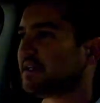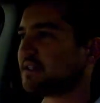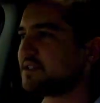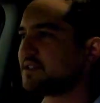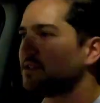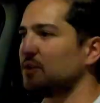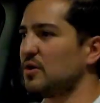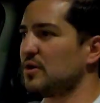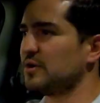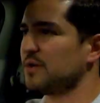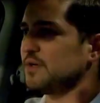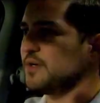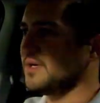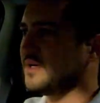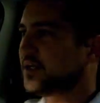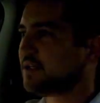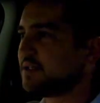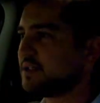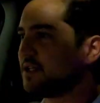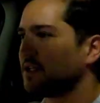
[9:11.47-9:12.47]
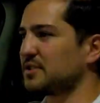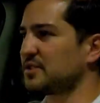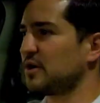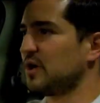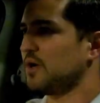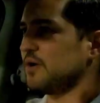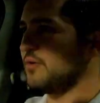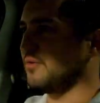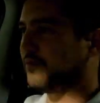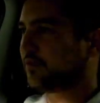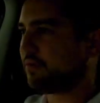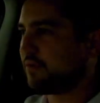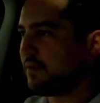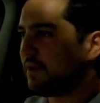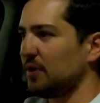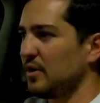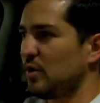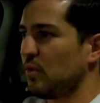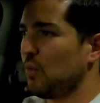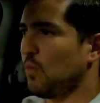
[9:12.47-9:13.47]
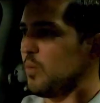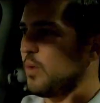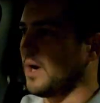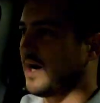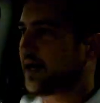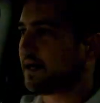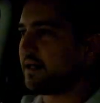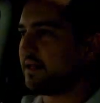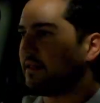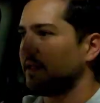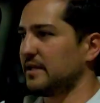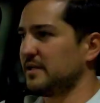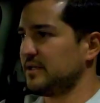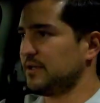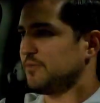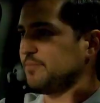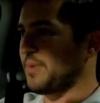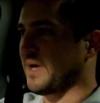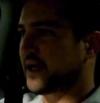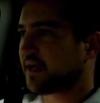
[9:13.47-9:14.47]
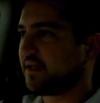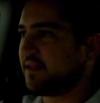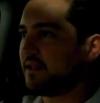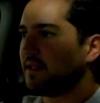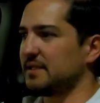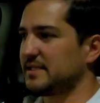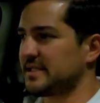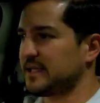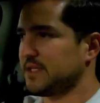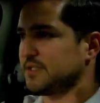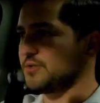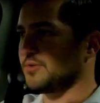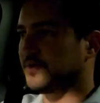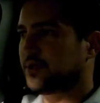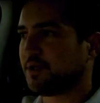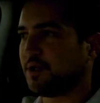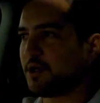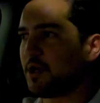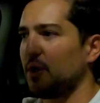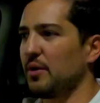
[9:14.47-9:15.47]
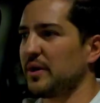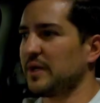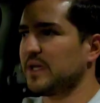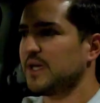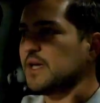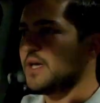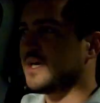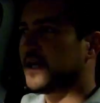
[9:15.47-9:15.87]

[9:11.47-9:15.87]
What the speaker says: It's not just kind of one and then you're back in the center and you're going.